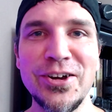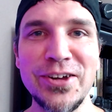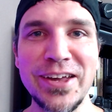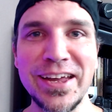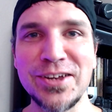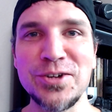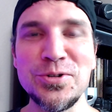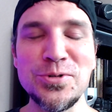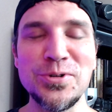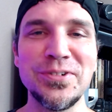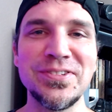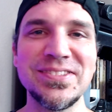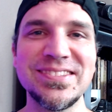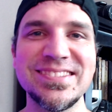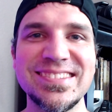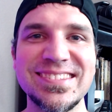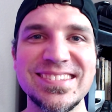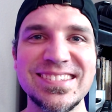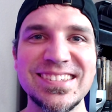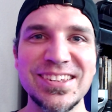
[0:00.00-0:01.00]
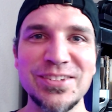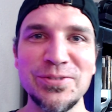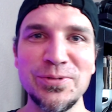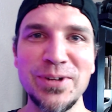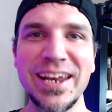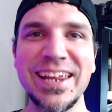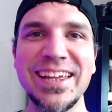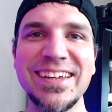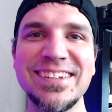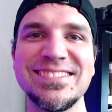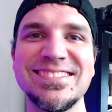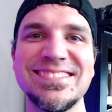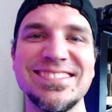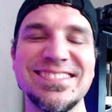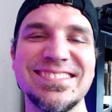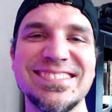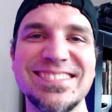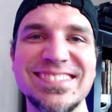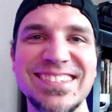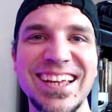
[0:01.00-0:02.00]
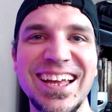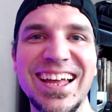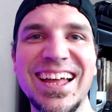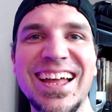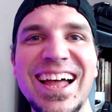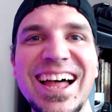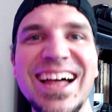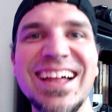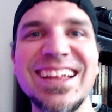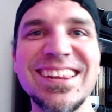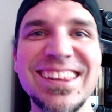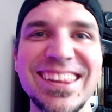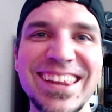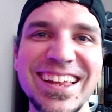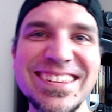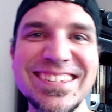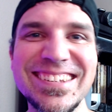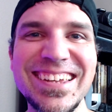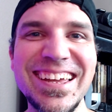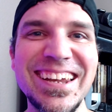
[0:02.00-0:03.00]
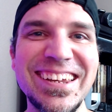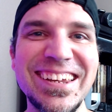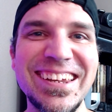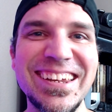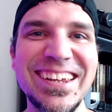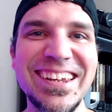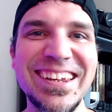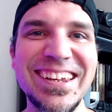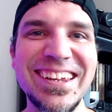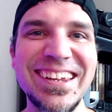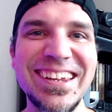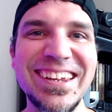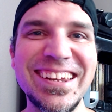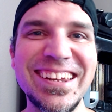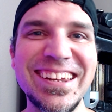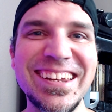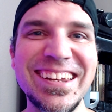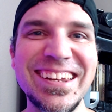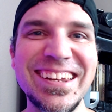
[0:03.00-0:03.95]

Okay, cool. Ready? Let's get in.